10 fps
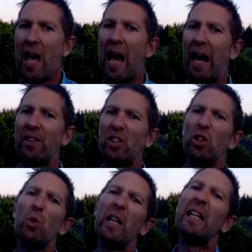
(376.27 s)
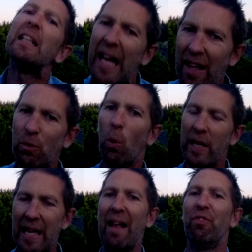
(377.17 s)
And you can guess what
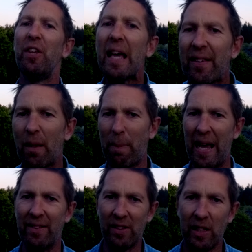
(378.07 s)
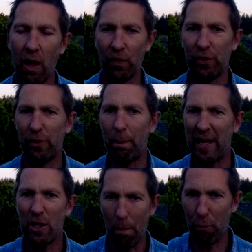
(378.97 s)
he anticipated the answer to be.
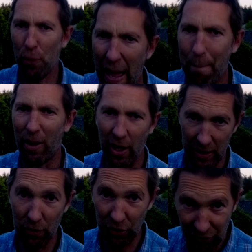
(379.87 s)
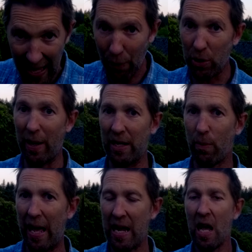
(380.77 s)
You can preempt, but I'm going to tell you
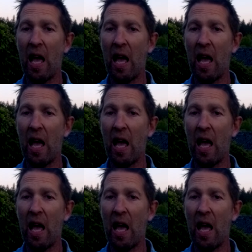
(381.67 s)
anyway.